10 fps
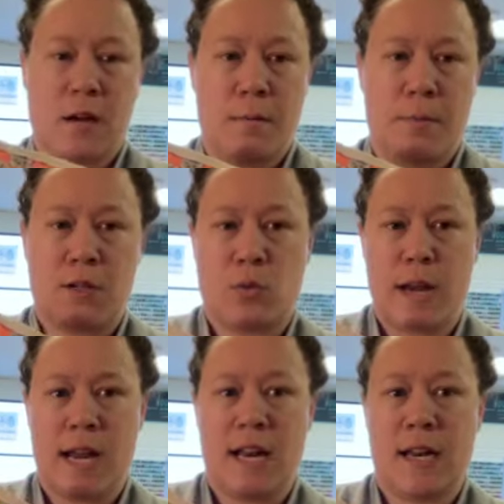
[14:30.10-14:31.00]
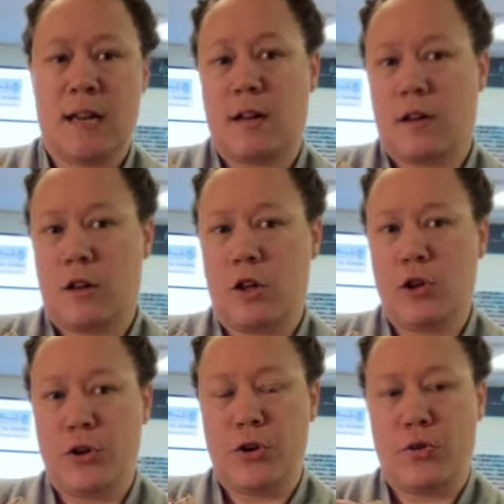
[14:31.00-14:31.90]
between
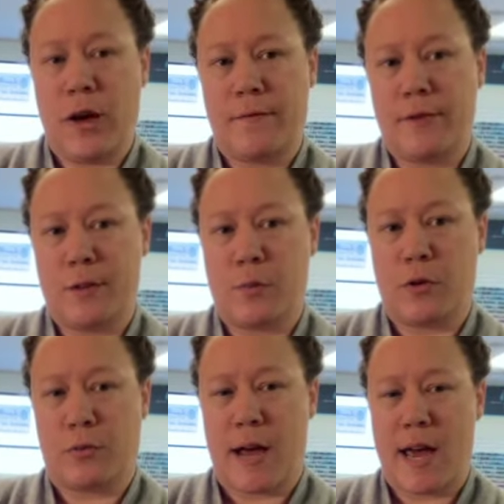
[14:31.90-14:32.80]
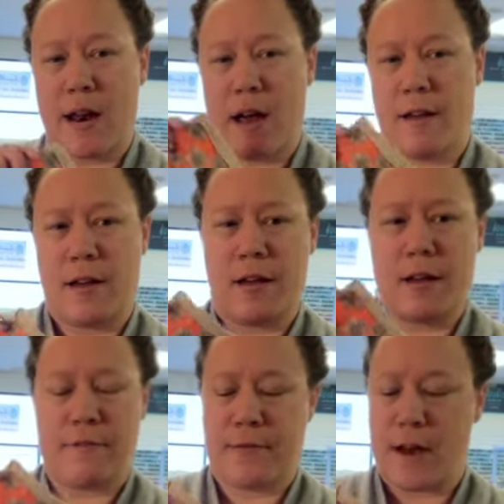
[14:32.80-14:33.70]
glue and fusible thread, I
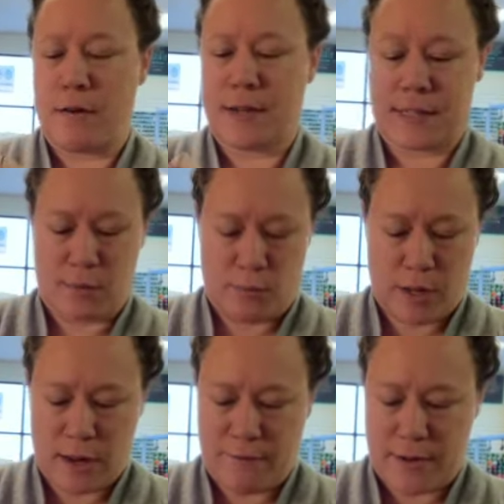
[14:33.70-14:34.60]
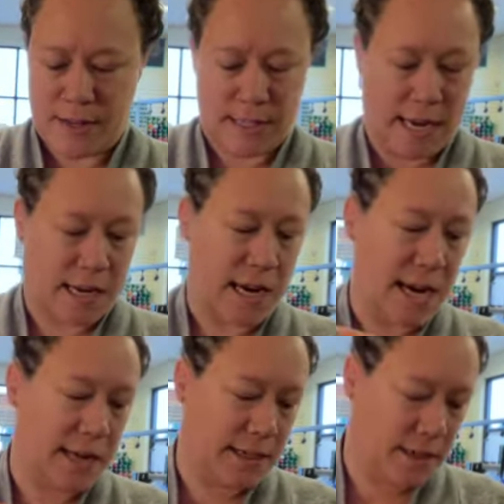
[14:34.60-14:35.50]
have found some really fun
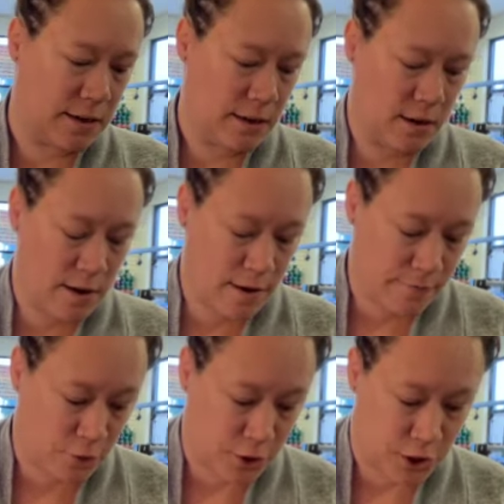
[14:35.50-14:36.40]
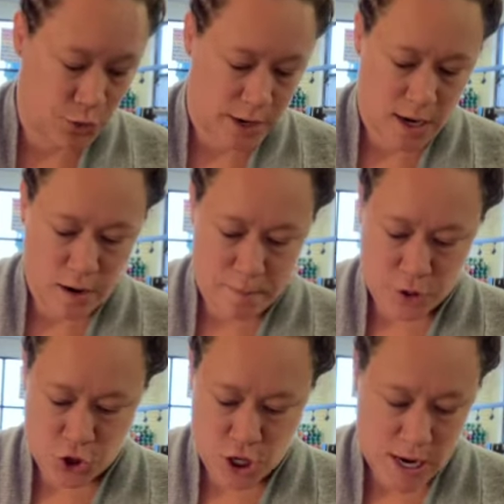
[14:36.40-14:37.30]
techniques for doing
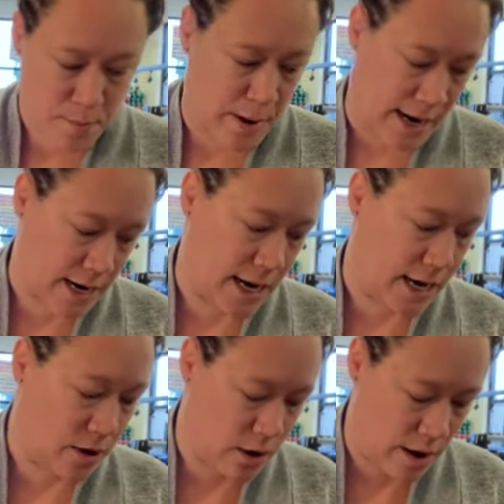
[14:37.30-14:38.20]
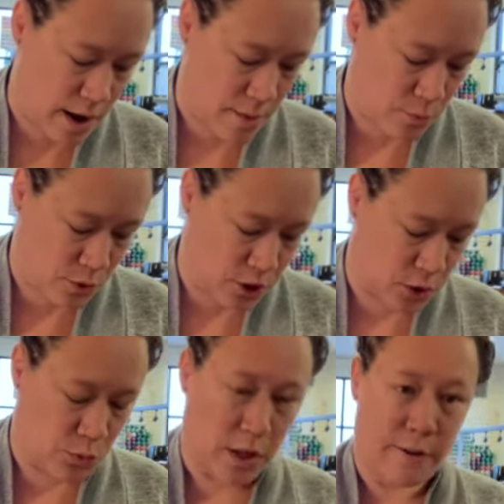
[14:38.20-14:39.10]
machine binding, which
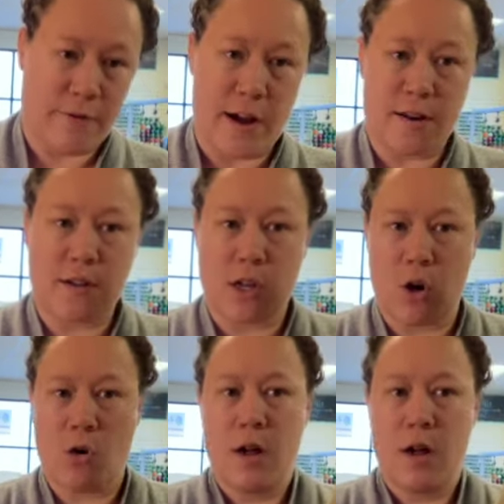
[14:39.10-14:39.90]
is really fun. So